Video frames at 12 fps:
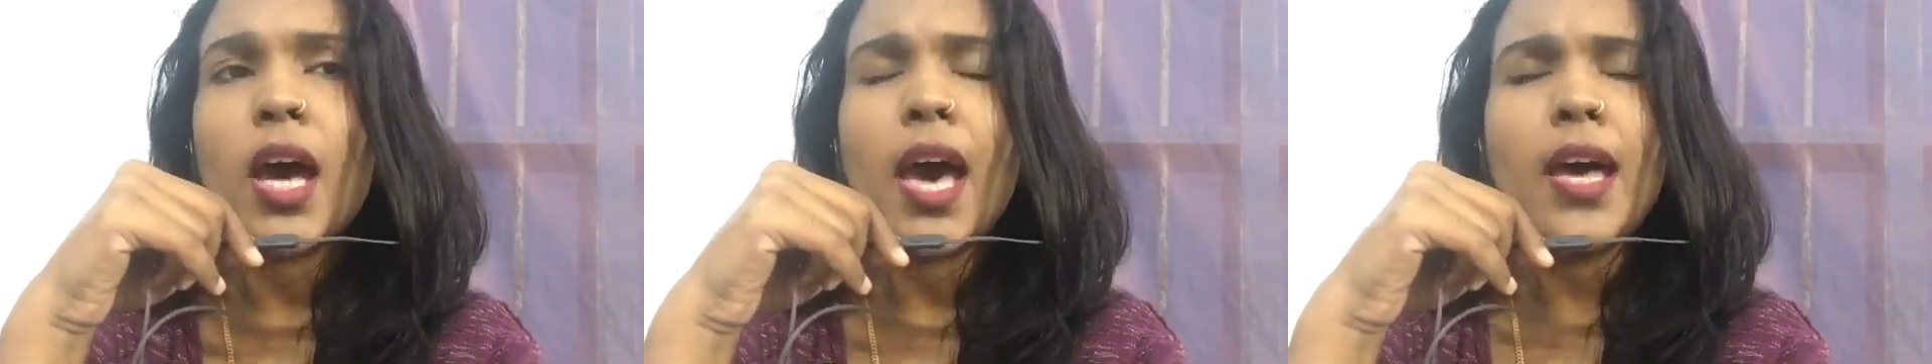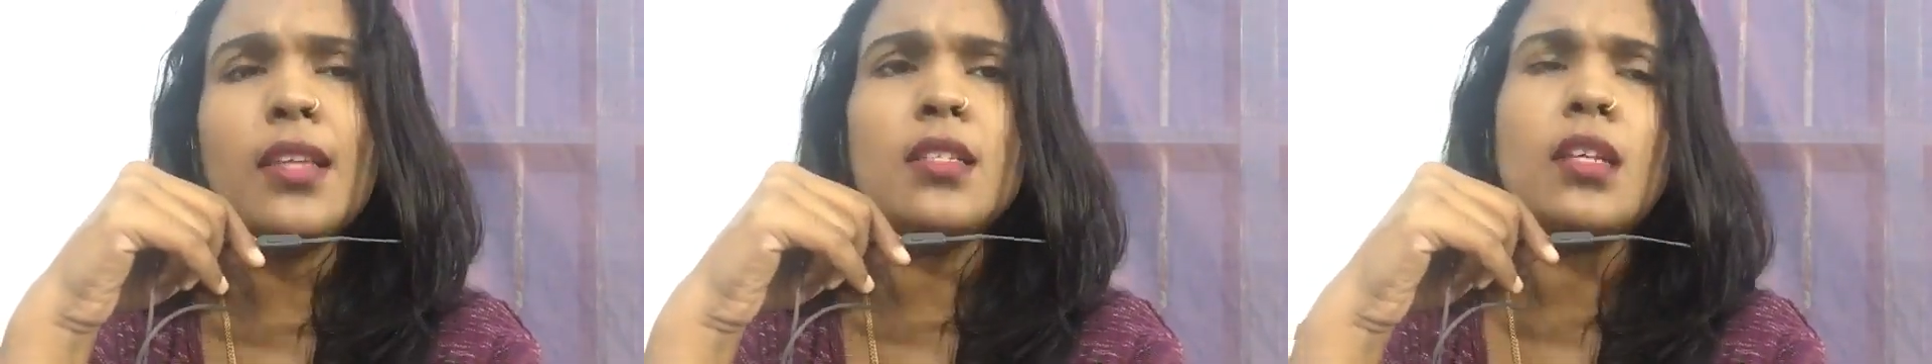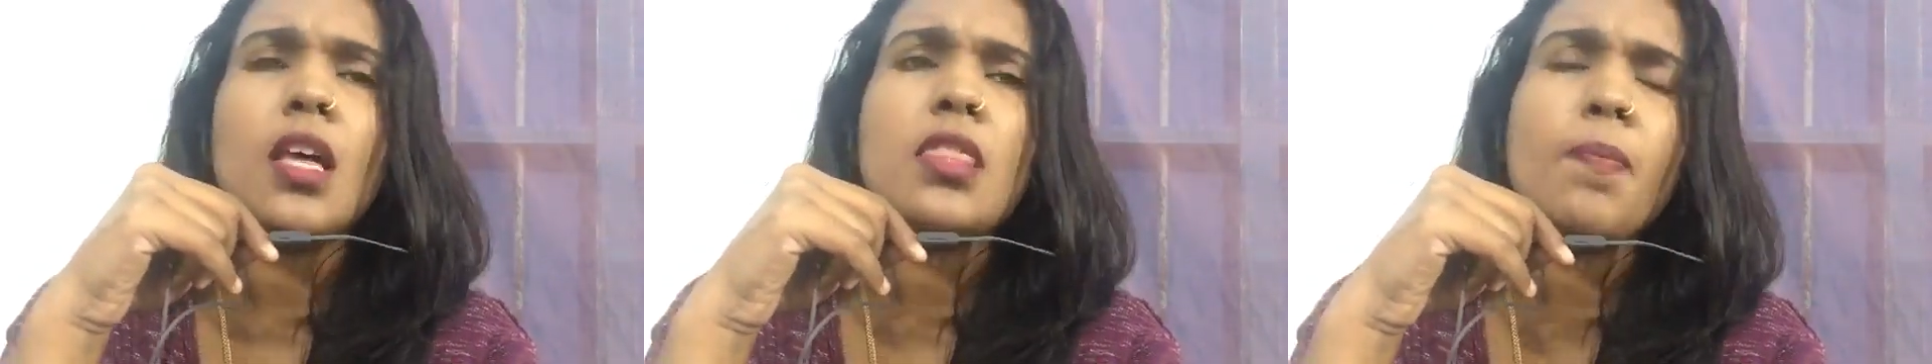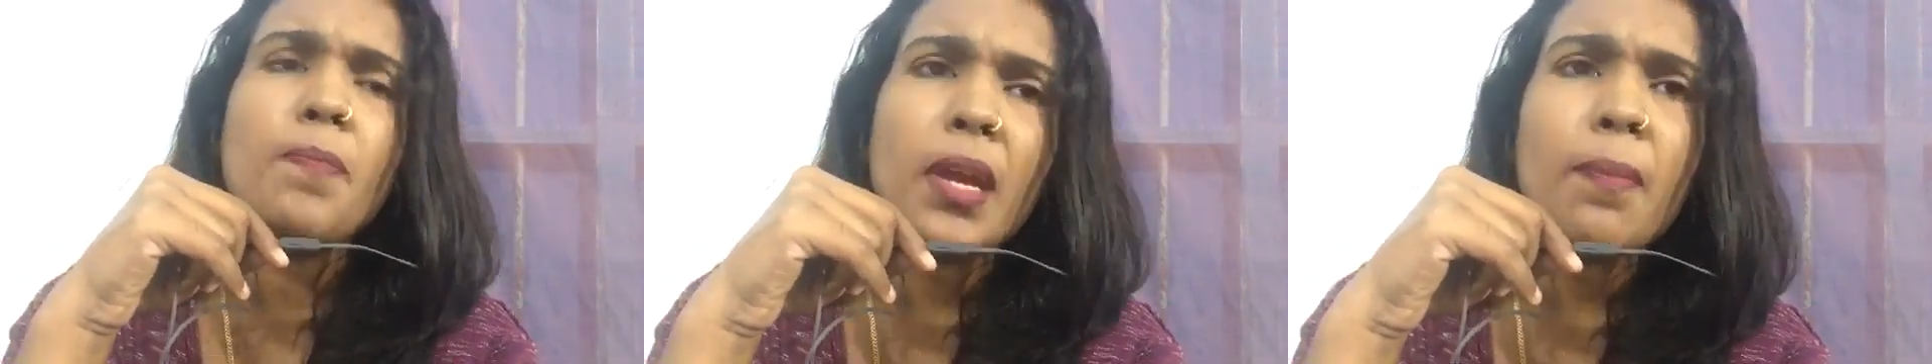and
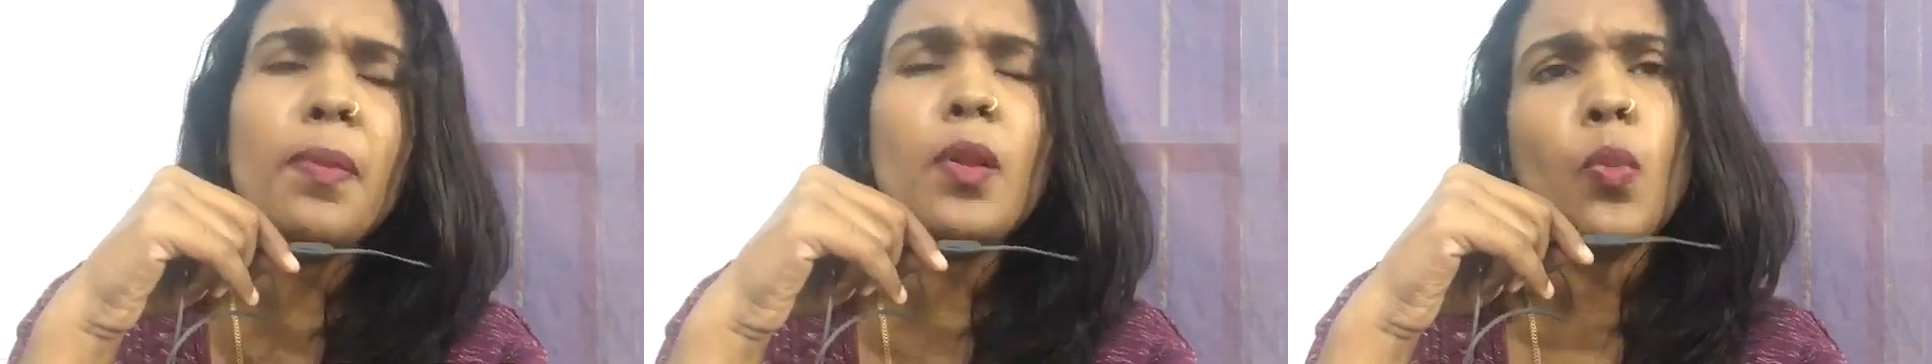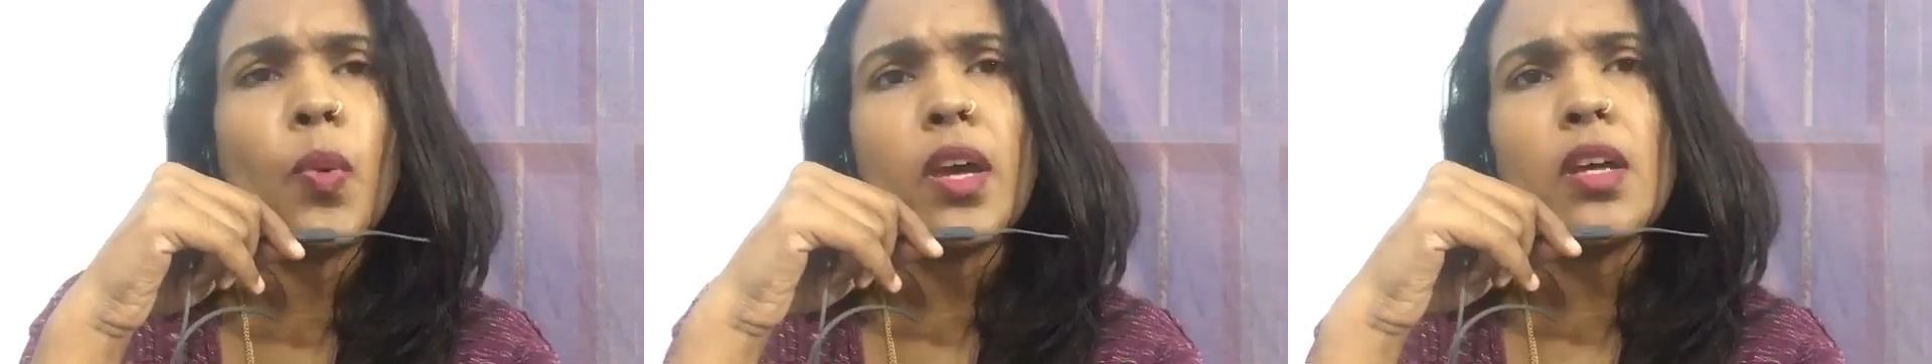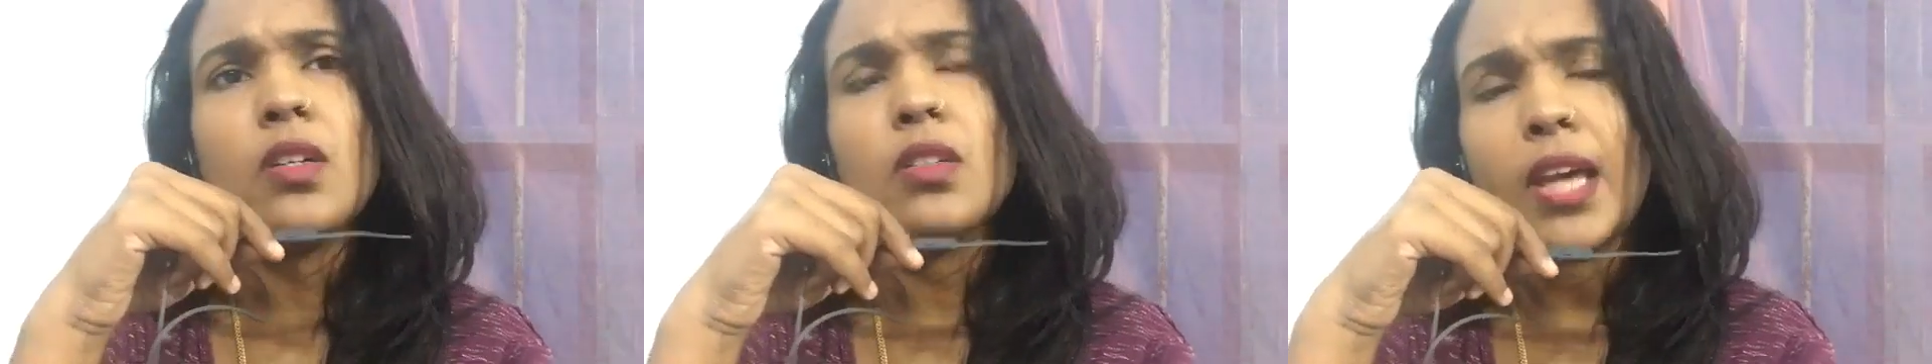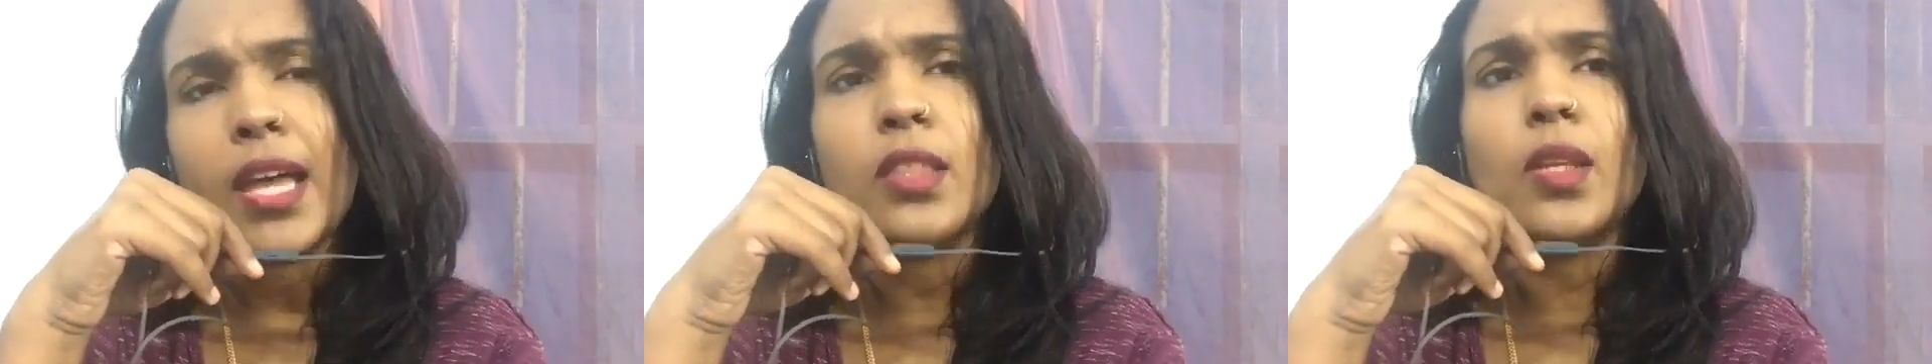the people were
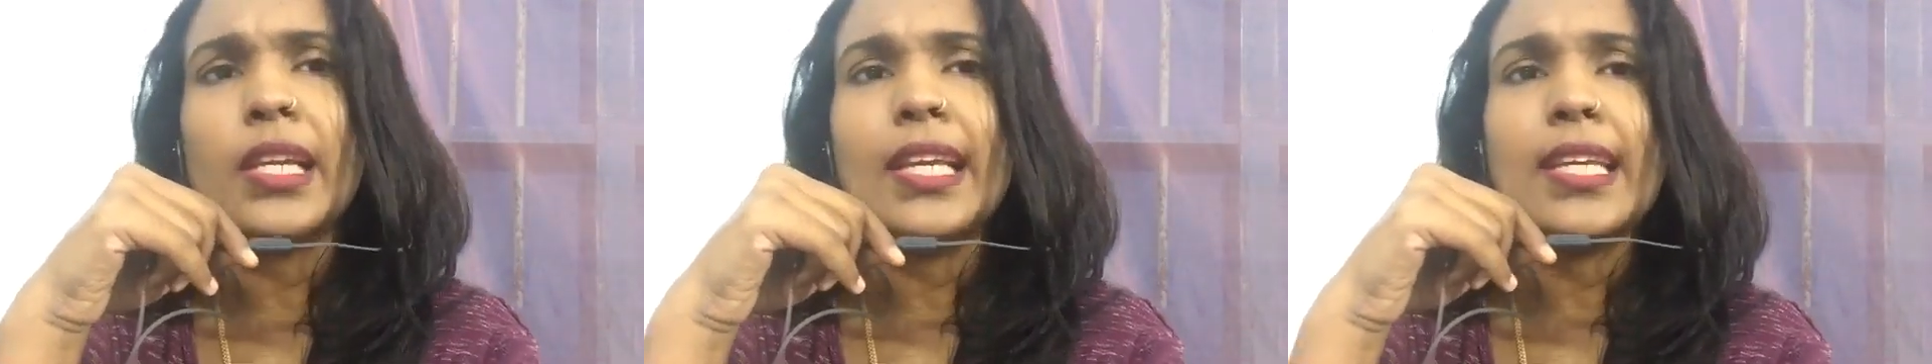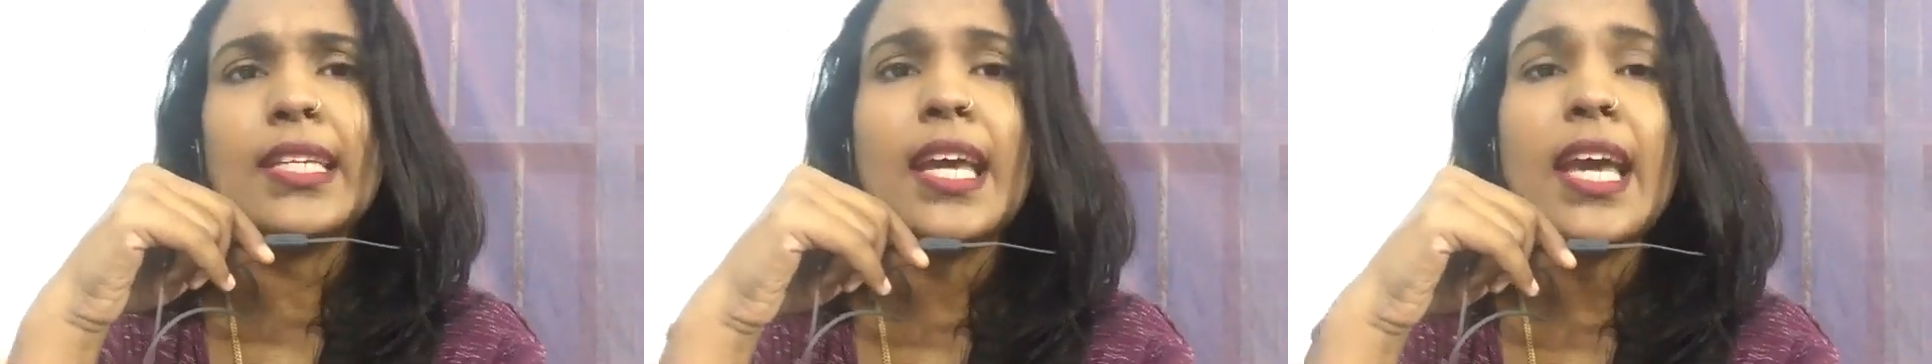Catholic